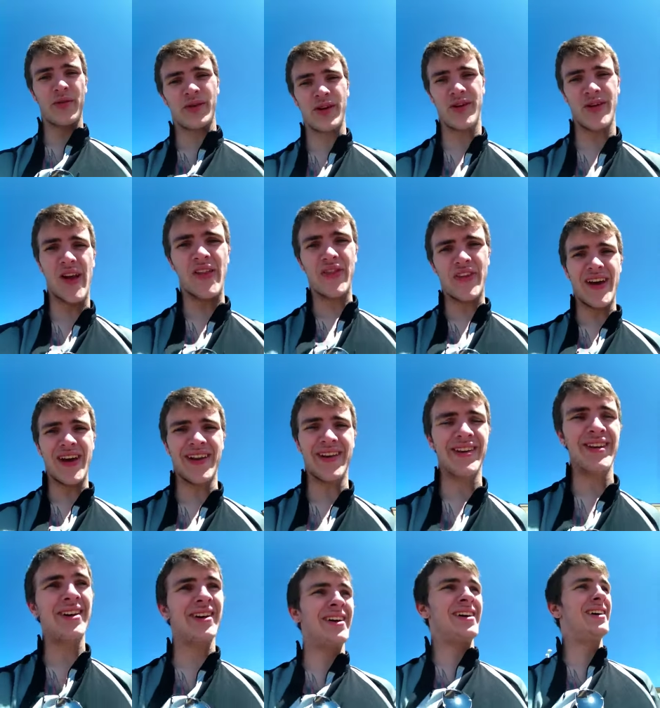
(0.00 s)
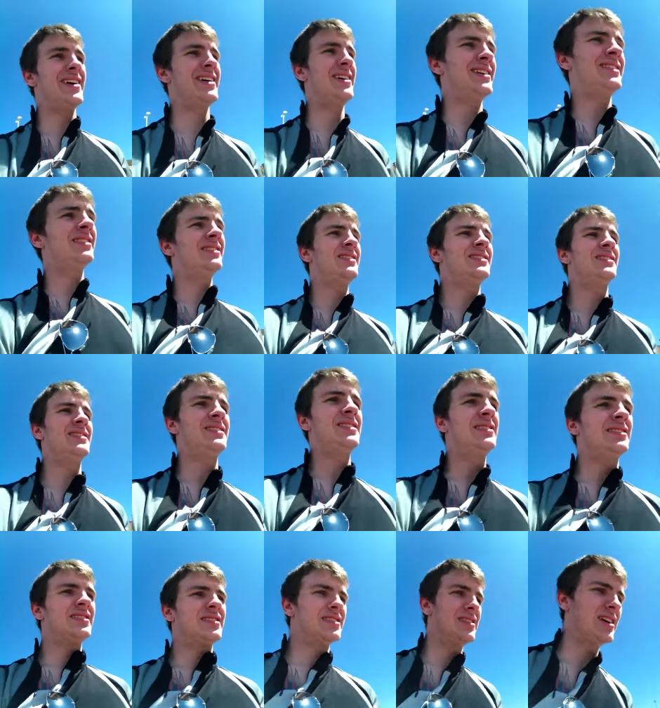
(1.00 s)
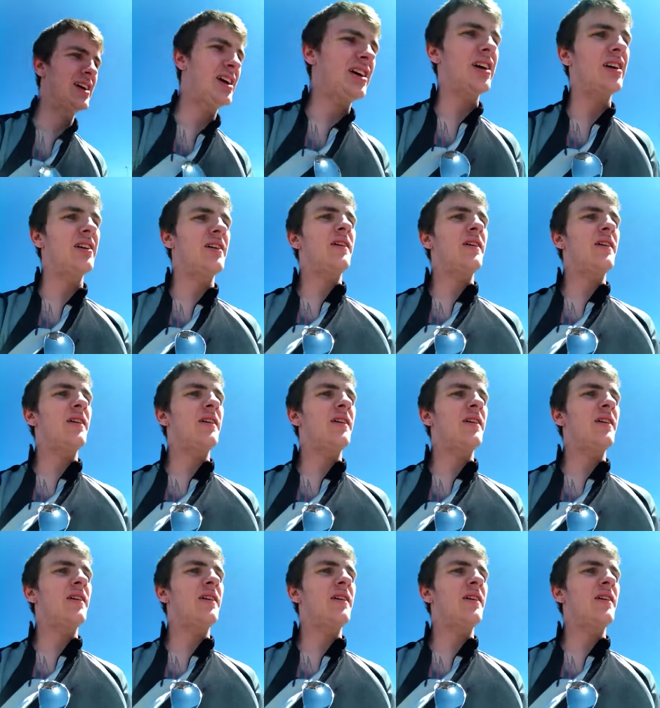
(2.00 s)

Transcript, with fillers: to regret that. Ah,